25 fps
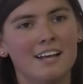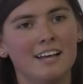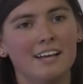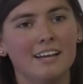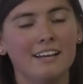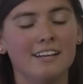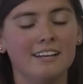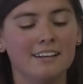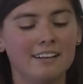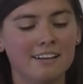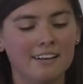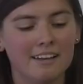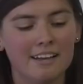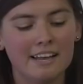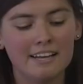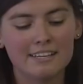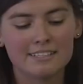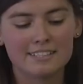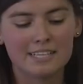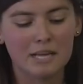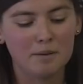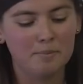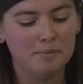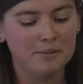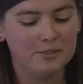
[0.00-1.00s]
in the
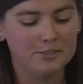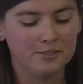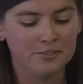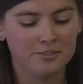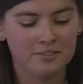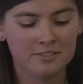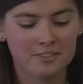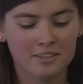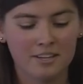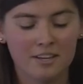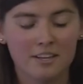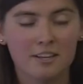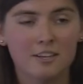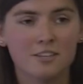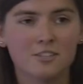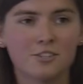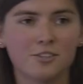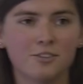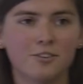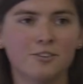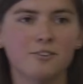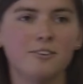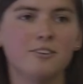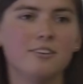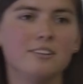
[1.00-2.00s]
next episodes.
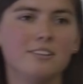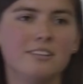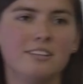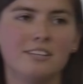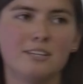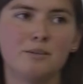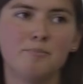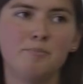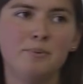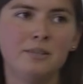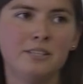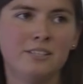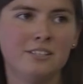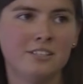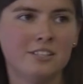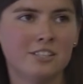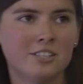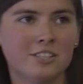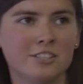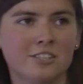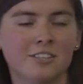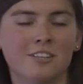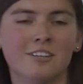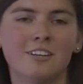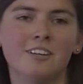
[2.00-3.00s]
So the
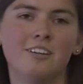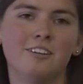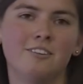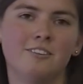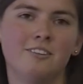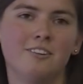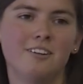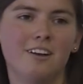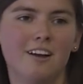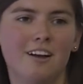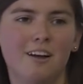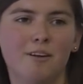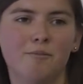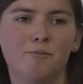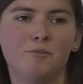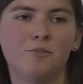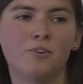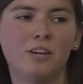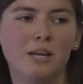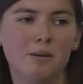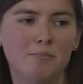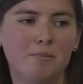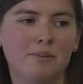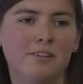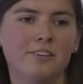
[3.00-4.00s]
repetition to
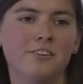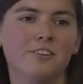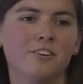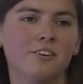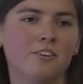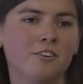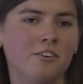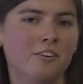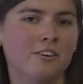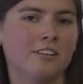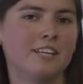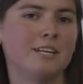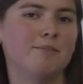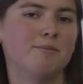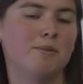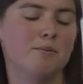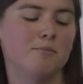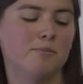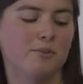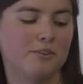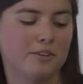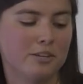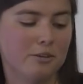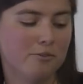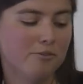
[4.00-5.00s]
keep it in your long-term
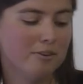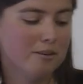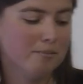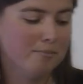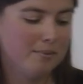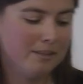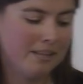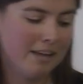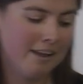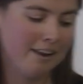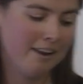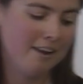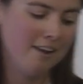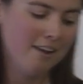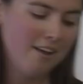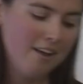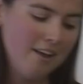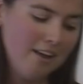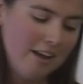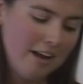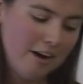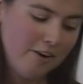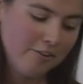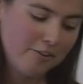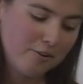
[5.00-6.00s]
memory will be done
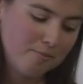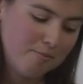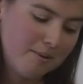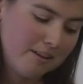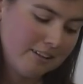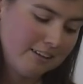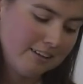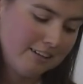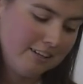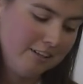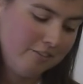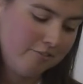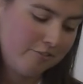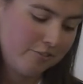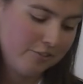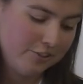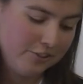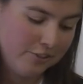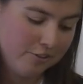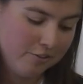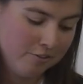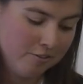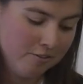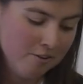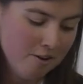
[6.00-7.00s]
automatically for
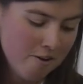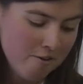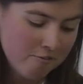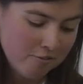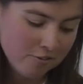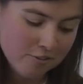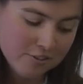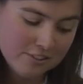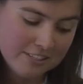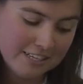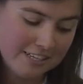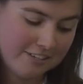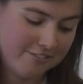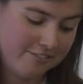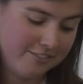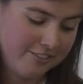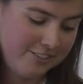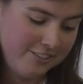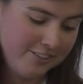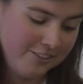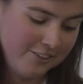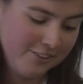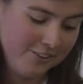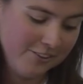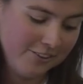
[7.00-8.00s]
you. Full
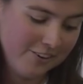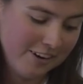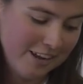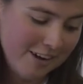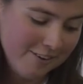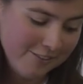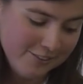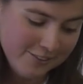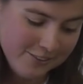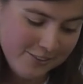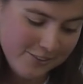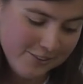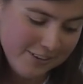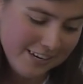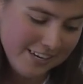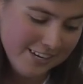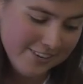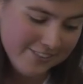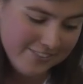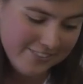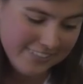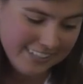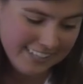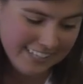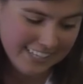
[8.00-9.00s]
service, you know, you don't have to do
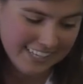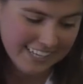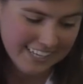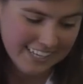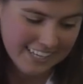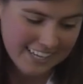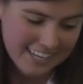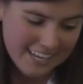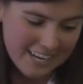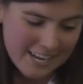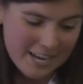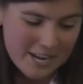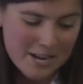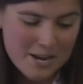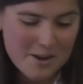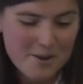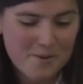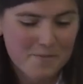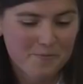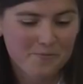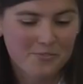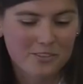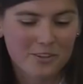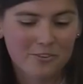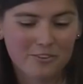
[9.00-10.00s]
anything.
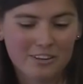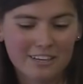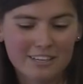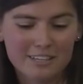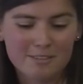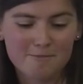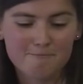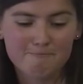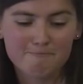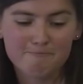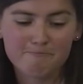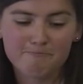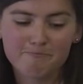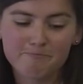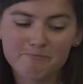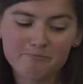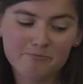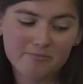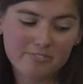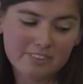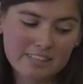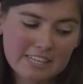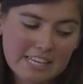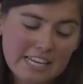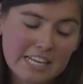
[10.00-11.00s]
Well,
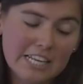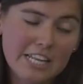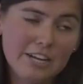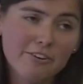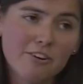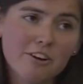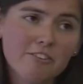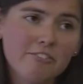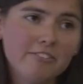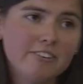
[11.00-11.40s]
now I